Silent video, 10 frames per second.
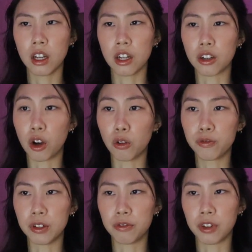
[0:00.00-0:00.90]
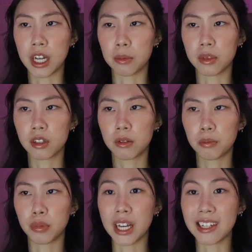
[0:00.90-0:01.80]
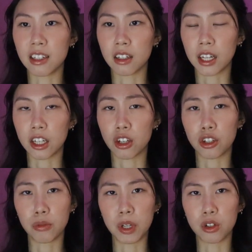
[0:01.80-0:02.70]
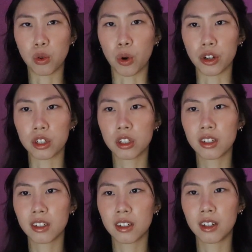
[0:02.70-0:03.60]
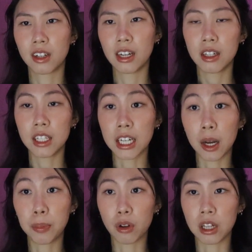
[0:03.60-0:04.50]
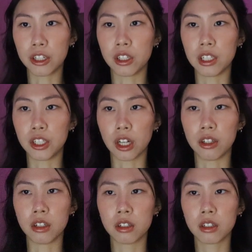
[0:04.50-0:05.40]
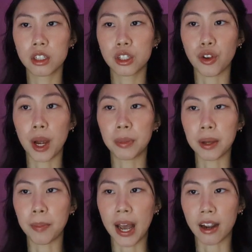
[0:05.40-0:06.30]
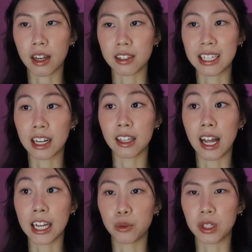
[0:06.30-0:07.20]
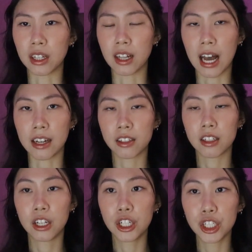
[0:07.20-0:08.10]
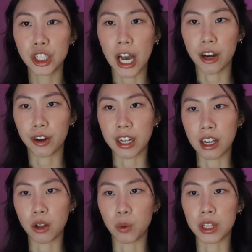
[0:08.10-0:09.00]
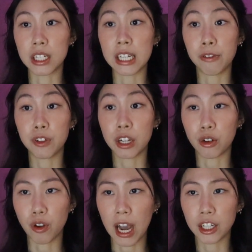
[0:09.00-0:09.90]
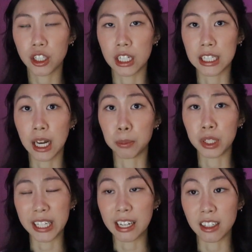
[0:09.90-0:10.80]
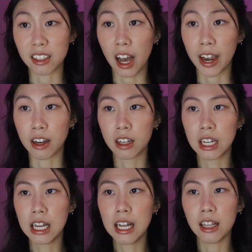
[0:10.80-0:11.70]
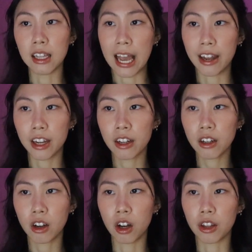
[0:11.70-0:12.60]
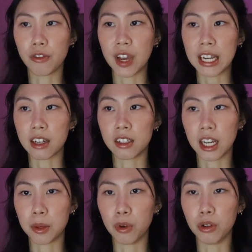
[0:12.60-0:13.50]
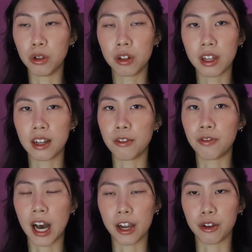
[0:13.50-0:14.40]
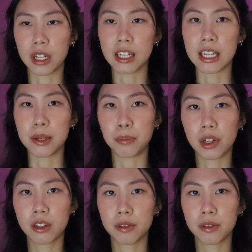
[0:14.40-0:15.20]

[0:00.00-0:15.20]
engulfed in flames, blazing like a human torch. The couple clutches each other, scrambling back as he collides with the glass, shattering it with a deafening crash and tumbling inside, landing on the vacant table in a fiery heap.